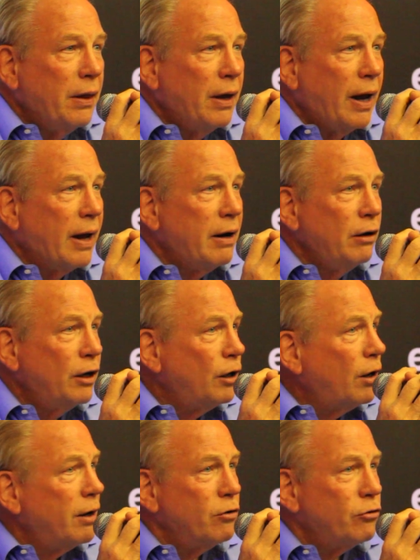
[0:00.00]
They had
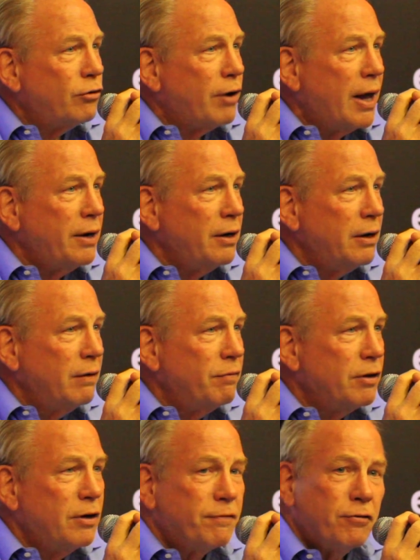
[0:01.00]
little understanding
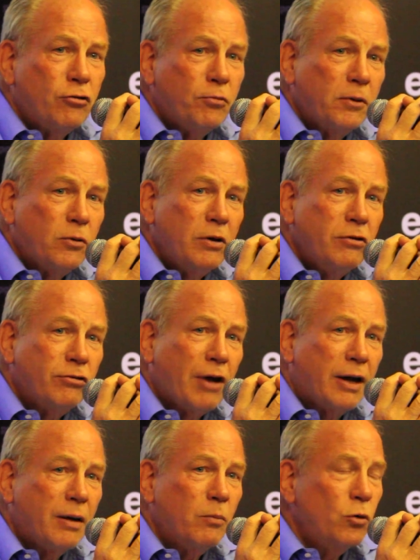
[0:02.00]
of the difference between
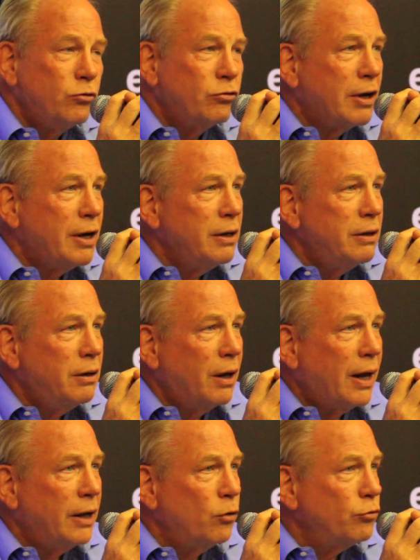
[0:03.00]
Saddam
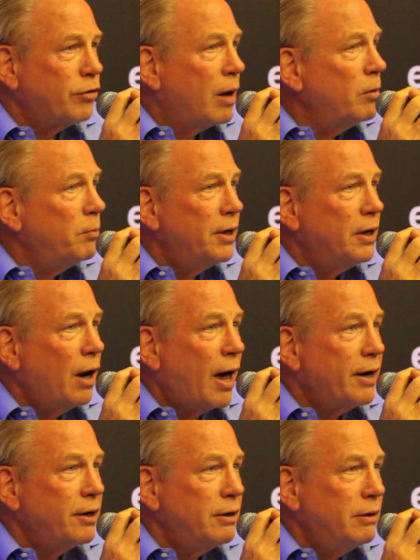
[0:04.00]
Hussein and Osama bin
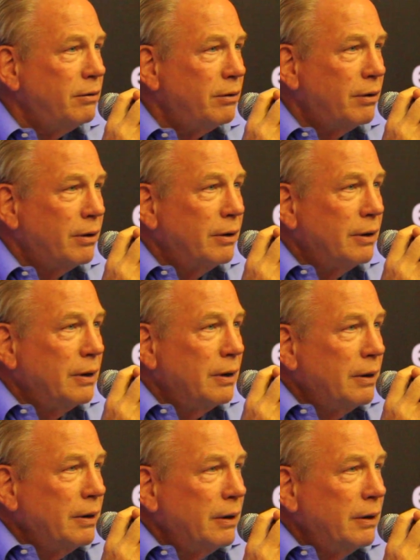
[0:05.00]
Laden
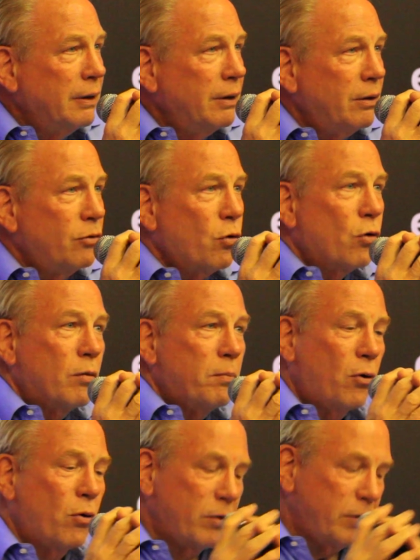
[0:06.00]
in
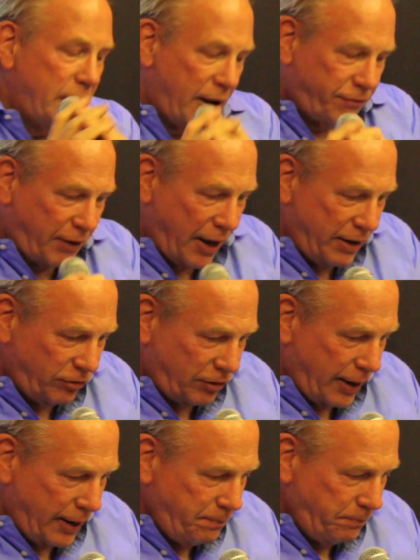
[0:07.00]
Tora Bora in
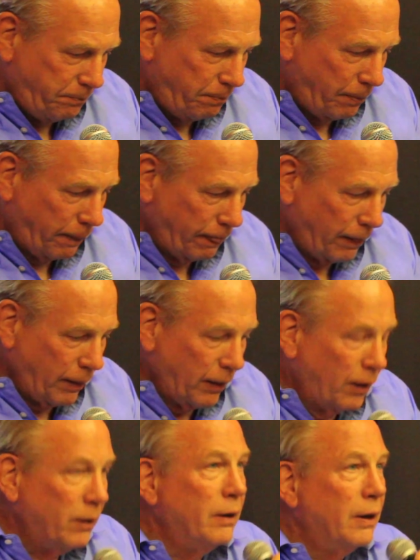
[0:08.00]
Afghanistan.
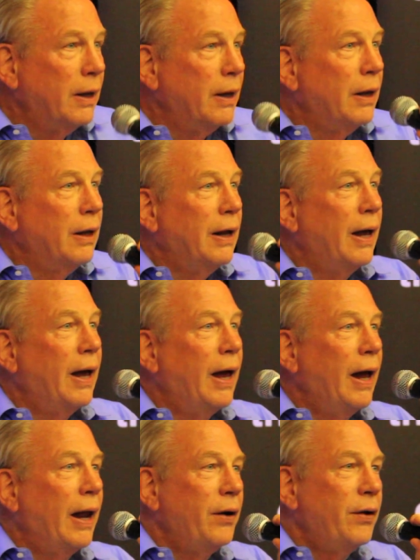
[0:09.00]

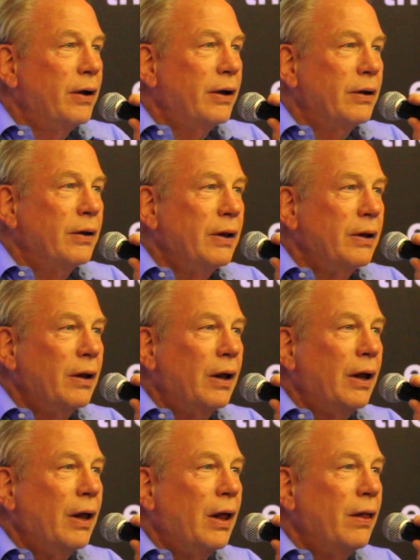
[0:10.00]
And
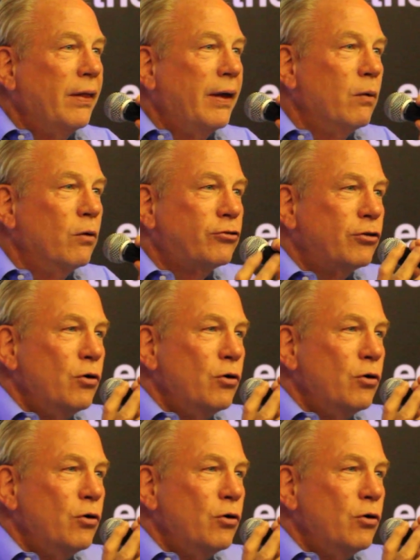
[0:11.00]
they were